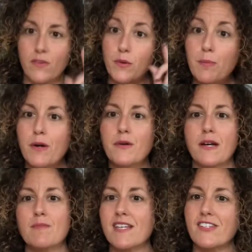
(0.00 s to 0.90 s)

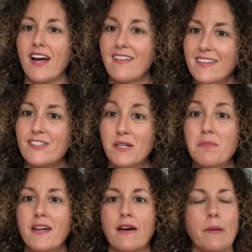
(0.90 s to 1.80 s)
reprograms, they challenge, hit
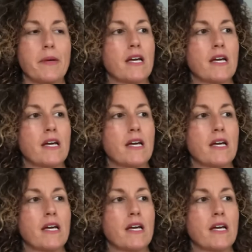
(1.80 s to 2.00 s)
me up.